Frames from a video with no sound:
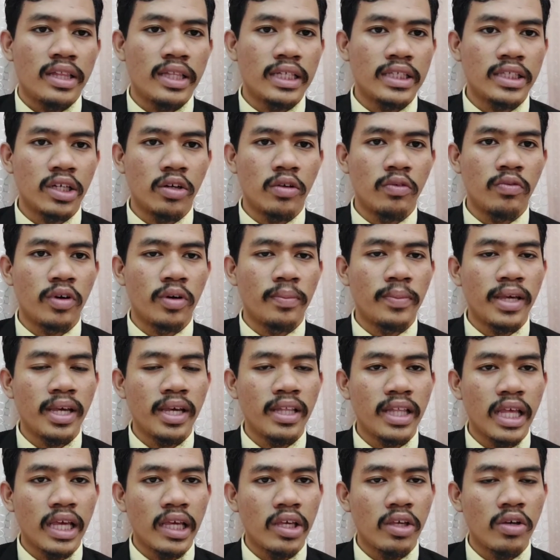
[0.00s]
That's all for
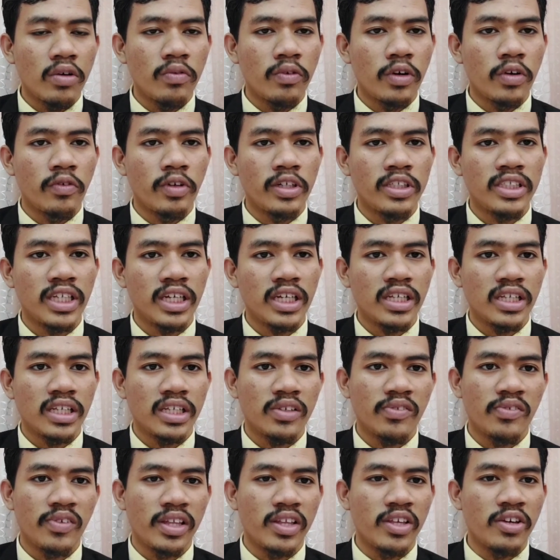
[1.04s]
me. Thank you for watching
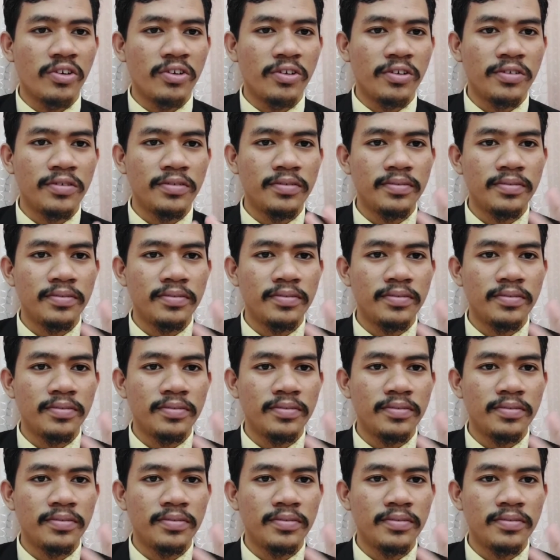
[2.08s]
this video.